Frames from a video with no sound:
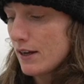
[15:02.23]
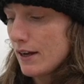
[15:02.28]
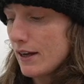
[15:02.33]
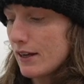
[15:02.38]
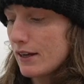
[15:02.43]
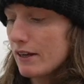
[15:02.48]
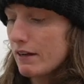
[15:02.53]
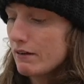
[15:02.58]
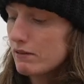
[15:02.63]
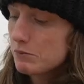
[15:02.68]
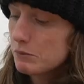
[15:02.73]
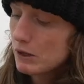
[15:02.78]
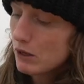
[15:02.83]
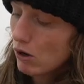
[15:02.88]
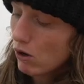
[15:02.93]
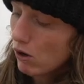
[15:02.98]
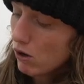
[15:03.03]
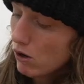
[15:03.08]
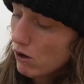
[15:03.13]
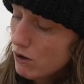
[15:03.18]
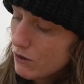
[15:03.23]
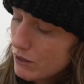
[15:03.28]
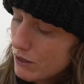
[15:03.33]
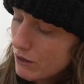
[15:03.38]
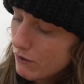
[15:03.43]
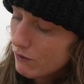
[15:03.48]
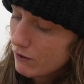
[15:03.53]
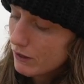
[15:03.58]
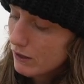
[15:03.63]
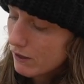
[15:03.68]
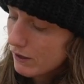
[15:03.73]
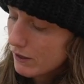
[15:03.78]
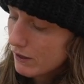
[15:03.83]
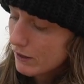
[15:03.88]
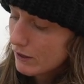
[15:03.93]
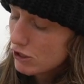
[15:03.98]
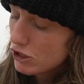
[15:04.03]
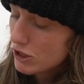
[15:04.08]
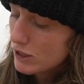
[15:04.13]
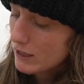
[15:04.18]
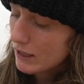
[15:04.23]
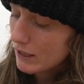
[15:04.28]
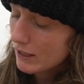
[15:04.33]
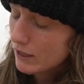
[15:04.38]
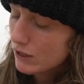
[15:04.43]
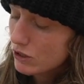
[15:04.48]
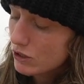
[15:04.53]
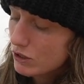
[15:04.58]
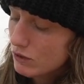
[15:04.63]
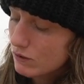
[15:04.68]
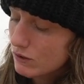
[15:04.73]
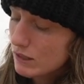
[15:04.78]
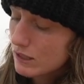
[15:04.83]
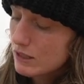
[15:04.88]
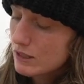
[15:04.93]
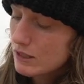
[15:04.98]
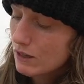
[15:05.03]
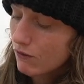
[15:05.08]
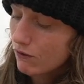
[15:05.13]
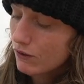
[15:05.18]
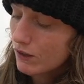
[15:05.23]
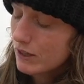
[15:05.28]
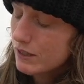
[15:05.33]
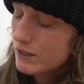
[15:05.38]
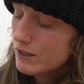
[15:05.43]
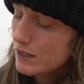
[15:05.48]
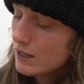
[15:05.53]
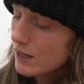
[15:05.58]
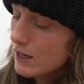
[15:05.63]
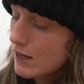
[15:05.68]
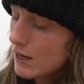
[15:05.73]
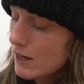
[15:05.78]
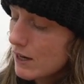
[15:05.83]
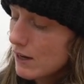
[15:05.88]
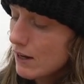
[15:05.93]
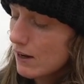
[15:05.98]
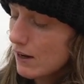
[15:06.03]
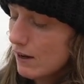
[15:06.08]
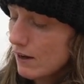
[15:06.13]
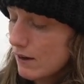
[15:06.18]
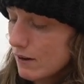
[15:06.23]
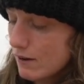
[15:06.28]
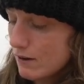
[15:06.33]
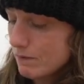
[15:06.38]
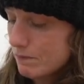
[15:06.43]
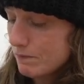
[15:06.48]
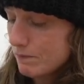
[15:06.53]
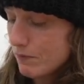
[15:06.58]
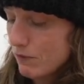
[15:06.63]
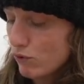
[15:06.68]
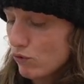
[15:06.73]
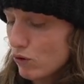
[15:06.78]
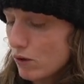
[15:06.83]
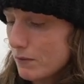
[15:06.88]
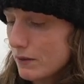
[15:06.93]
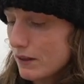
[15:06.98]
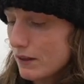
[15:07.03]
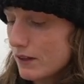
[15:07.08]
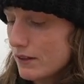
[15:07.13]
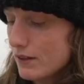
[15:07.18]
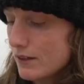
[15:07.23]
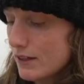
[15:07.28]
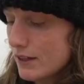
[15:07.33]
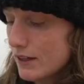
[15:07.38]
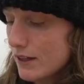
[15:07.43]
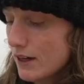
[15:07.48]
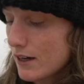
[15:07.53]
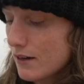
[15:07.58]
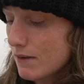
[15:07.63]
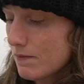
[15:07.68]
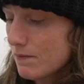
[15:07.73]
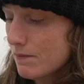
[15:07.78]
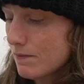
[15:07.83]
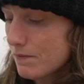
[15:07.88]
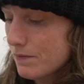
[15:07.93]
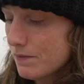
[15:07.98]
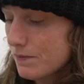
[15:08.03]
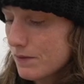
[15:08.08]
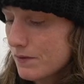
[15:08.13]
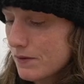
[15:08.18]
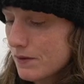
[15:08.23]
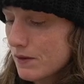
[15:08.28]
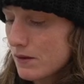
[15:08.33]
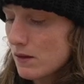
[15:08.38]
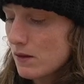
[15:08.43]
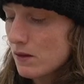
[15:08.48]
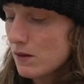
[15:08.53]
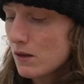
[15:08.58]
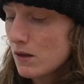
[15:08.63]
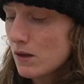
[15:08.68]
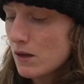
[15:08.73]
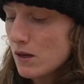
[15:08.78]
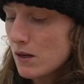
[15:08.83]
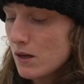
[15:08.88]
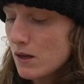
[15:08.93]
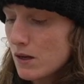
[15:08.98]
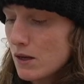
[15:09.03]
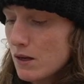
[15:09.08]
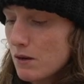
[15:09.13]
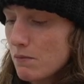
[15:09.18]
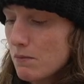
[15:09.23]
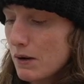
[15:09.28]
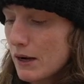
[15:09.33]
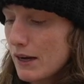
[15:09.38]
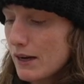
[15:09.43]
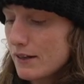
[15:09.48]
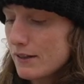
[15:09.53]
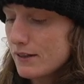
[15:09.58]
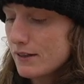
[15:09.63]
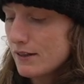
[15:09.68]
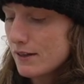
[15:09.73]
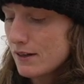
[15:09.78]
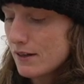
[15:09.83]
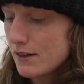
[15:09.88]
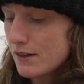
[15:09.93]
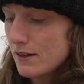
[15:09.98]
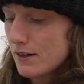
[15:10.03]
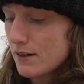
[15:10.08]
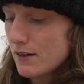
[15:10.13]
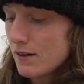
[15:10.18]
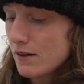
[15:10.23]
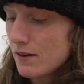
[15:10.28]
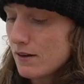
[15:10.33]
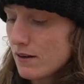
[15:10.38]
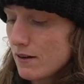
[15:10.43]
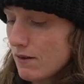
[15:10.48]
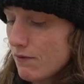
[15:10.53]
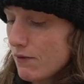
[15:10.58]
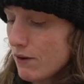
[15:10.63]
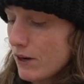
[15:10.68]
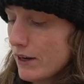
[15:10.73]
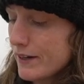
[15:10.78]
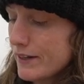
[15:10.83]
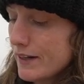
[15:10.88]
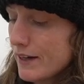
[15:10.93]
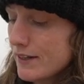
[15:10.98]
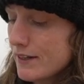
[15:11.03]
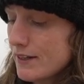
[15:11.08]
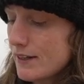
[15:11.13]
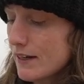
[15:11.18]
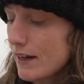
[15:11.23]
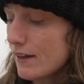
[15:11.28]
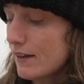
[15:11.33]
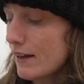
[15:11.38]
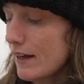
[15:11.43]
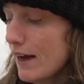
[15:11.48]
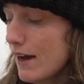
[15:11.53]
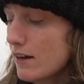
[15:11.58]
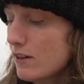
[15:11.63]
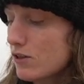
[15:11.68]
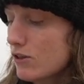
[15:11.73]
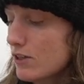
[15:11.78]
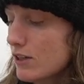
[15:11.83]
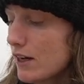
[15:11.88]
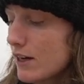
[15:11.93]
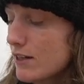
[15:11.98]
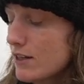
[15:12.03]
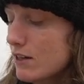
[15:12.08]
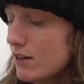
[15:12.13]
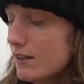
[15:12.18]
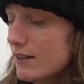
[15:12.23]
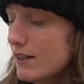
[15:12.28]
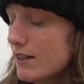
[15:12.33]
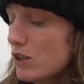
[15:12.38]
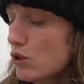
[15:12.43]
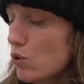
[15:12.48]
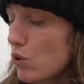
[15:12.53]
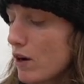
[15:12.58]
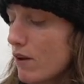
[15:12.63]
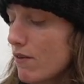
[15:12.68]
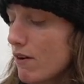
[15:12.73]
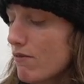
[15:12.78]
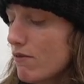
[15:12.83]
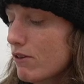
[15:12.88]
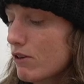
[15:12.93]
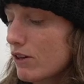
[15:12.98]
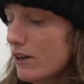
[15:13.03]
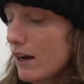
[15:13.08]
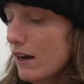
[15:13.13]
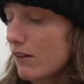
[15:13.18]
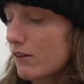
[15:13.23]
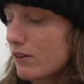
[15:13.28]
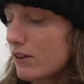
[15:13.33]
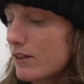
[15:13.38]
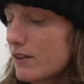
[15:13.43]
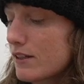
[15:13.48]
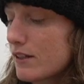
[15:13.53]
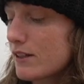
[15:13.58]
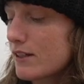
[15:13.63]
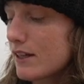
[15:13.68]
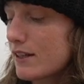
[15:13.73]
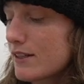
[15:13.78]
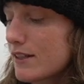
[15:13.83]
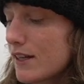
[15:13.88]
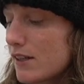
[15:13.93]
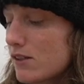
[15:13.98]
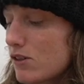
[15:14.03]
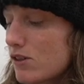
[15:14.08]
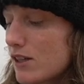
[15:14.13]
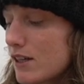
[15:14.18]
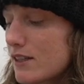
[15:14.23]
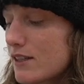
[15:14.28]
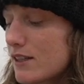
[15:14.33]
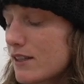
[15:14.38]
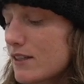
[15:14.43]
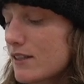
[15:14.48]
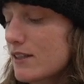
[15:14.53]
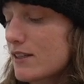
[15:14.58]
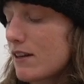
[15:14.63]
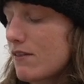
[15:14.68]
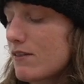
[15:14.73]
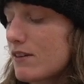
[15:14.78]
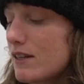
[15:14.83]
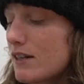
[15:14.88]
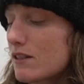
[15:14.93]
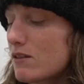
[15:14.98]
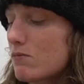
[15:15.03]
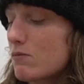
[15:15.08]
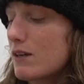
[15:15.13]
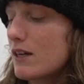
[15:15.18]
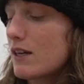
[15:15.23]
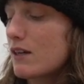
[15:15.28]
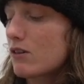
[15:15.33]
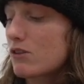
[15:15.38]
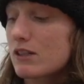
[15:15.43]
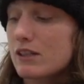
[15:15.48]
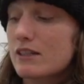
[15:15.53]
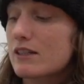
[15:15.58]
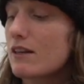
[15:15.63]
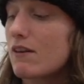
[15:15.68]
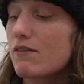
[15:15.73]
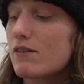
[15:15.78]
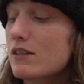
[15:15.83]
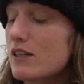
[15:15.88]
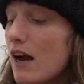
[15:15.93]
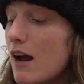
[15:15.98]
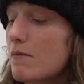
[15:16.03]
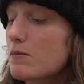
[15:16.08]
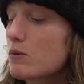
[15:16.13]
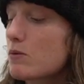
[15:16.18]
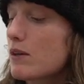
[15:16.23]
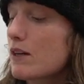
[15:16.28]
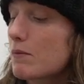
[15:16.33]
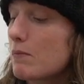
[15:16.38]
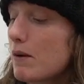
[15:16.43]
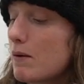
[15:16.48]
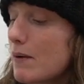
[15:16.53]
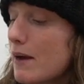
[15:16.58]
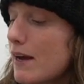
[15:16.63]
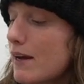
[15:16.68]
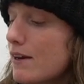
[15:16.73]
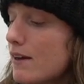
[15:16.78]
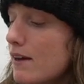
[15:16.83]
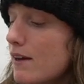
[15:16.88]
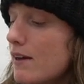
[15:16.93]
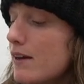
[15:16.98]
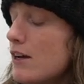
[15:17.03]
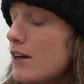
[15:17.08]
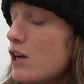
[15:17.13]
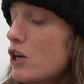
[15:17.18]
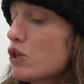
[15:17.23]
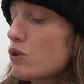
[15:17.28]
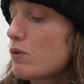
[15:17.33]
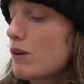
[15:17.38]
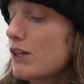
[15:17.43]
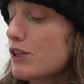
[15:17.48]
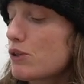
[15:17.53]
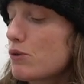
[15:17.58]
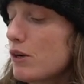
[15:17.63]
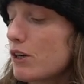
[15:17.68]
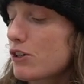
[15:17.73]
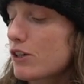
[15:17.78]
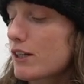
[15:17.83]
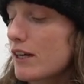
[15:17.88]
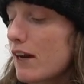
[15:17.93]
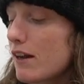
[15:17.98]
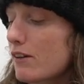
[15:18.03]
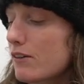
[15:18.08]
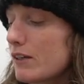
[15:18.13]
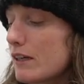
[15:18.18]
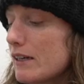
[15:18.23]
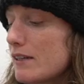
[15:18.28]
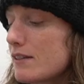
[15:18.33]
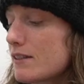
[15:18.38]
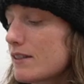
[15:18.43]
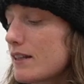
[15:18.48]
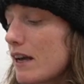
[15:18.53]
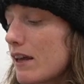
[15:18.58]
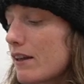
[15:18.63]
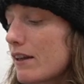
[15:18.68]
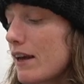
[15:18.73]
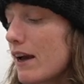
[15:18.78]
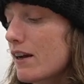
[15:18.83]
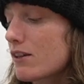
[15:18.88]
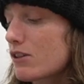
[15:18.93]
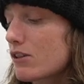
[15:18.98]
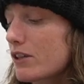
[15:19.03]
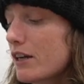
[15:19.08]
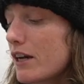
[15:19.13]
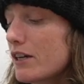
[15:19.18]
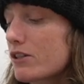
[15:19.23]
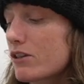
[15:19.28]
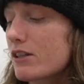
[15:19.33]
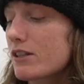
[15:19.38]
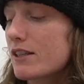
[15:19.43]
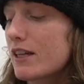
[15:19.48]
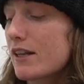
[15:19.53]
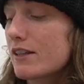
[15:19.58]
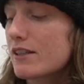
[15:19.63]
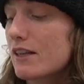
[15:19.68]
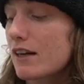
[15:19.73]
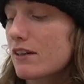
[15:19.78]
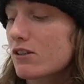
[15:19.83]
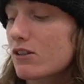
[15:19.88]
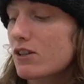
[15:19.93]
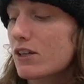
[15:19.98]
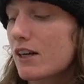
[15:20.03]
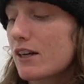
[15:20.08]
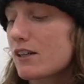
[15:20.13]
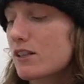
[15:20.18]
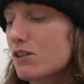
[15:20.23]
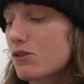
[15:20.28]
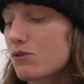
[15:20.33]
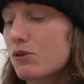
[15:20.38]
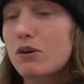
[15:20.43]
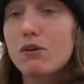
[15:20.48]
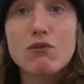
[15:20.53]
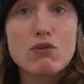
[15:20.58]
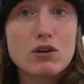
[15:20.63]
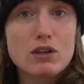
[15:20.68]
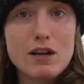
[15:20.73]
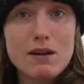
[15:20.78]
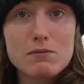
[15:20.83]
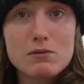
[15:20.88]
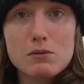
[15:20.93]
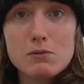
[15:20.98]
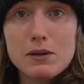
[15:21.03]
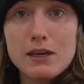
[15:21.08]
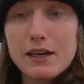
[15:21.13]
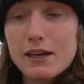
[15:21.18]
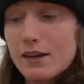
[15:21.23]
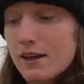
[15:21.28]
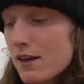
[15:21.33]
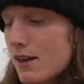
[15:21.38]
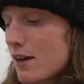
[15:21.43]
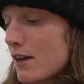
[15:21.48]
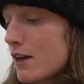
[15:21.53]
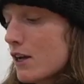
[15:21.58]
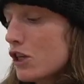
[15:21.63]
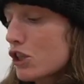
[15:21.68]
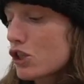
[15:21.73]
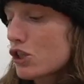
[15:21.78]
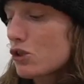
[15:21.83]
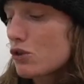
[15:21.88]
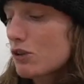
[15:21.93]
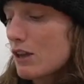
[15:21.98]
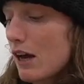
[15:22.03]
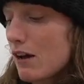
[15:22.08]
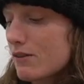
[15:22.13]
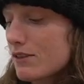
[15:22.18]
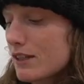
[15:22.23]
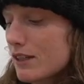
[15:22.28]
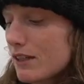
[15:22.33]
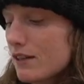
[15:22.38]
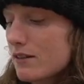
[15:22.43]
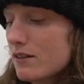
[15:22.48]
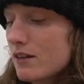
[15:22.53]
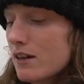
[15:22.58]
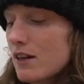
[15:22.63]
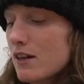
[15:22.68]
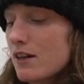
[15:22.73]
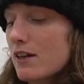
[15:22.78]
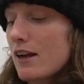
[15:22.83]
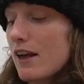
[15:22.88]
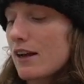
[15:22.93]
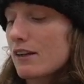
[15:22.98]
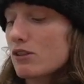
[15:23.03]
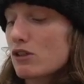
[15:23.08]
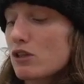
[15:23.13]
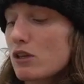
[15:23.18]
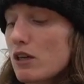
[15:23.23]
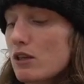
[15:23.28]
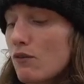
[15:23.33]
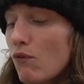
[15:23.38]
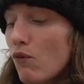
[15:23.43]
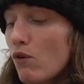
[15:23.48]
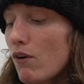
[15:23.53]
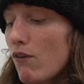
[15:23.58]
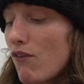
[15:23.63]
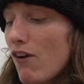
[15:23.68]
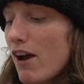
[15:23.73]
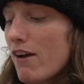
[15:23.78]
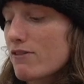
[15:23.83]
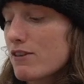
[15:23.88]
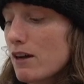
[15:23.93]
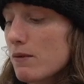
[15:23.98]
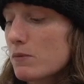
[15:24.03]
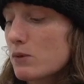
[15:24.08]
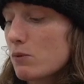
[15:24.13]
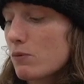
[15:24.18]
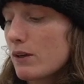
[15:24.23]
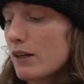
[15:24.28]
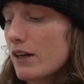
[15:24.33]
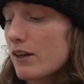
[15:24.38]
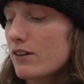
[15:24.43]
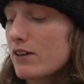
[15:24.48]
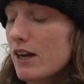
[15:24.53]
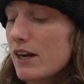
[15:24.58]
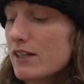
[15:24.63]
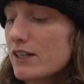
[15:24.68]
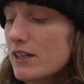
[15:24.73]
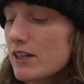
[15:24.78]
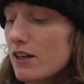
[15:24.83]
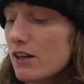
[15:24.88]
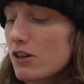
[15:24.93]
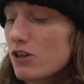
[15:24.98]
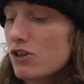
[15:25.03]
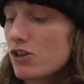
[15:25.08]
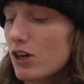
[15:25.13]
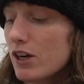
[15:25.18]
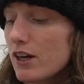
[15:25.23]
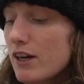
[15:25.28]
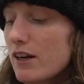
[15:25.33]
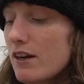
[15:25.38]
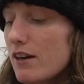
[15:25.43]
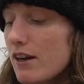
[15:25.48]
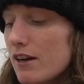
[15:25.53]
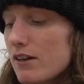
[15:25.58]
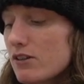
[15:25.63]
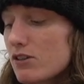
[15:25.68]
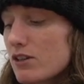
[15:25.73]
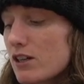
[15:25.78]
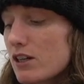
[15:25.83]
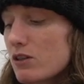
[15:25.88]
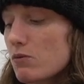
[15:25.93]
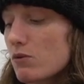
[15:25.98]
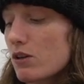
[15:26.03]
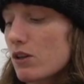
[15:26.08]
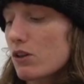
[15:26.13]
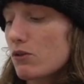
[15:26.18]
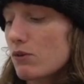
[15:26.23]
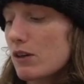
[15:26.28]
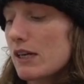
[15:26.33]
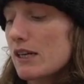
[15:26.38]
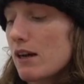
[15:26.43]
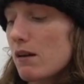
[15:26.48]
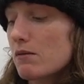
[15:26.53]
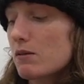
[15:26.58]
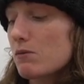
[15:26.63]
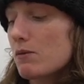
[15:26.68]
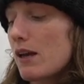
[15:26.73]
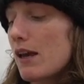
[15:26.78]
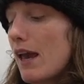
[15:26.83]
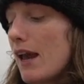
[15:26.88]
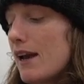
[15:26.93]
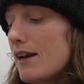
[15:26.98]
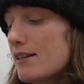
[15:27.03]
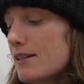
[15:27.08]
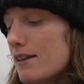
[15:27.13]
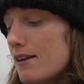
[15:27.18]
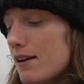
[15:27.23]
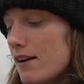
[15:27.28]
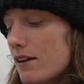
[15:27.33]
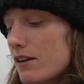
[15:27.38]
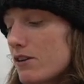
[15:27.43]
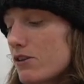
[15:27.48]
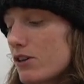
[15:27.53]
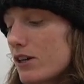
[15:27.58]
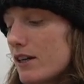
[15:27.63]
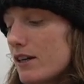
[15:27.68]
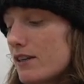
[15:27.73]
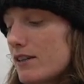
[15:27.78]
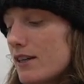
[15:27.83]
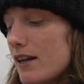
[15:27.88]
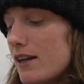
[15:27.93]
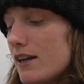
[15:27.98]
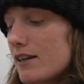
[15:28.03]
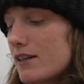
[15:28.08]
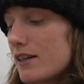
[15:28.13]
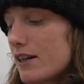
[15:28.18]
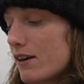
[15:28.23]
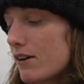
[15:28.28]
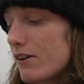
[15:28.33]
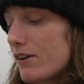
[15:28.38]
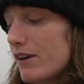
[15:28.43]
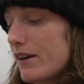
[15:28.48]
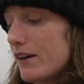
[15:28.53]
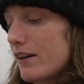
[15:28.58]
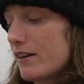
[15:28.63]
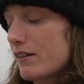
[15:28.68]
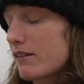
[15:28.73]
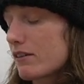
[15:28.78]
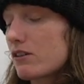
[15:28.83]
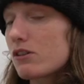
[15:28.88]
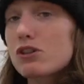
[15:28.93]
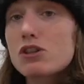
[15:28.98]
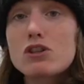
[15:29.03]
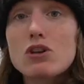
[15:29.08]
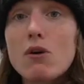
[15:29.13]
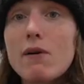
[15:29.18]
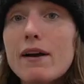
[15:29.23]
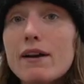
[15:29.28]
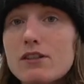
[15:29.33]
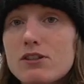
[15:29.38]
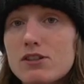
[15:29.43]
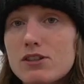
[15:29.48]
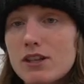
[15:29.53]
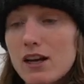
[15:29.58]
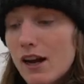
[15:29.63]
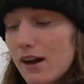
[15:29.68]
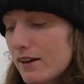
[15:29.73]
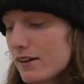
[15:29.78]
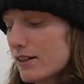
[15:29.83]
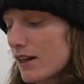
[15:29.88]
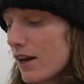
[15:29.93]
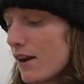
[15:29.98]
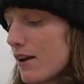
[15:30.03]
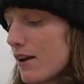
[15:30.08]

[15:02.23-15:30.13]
it gives me all the different calculations that I can use for the different formulas here. But very intense daily exercise here, it says 2,500 calories. Intense exercise 6 to 7 days a week, or 6 to 7 times a week, my bad. 2,200 calories. Daily exercise or intense exercise, 3 to 4 times a week. 2,000. Exercise 4 to 5 times a week. 1,900. Exercise 1 to 3 times a week. 1,800. Sedentary, little to no exercise.